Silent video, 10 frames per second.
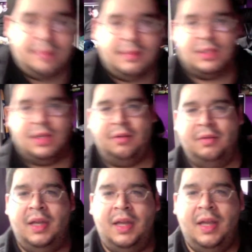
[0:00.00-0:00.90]
Make sure I don't
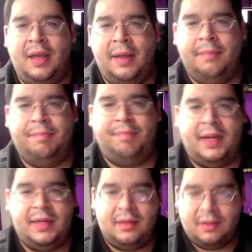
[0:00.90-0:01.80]

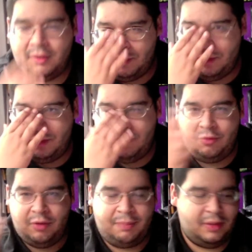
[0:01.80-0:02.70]
bend it or
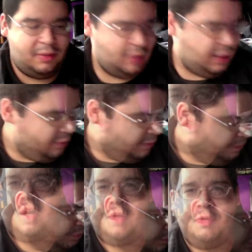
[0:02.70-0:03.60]
crumple it, whatever. So start
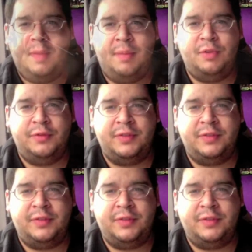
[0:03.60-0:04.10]
out with my movies.